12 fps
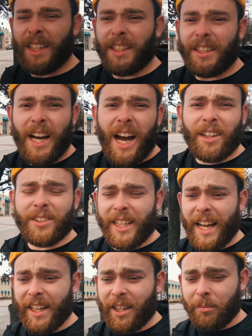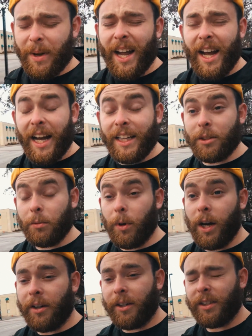Need goggles out here, my eyes are
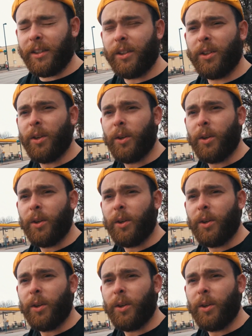watering.